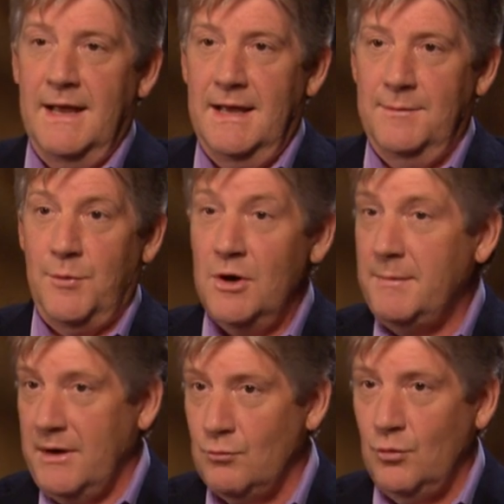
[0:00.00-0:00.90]
and part
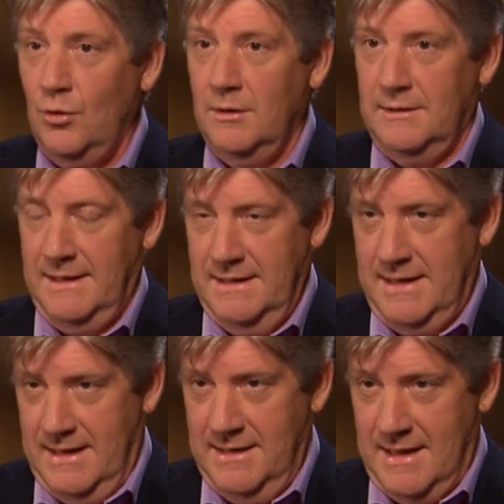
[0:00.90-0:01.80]
of my role
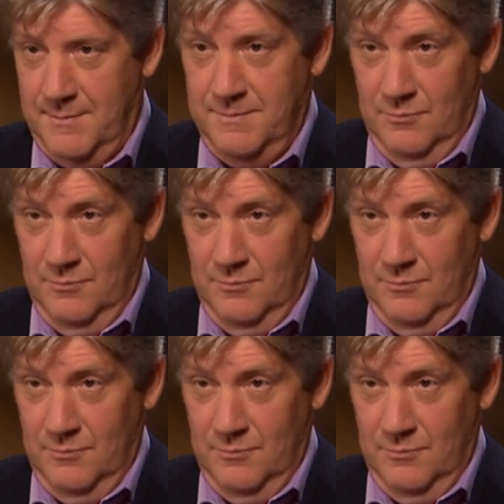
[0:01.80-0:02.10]
in that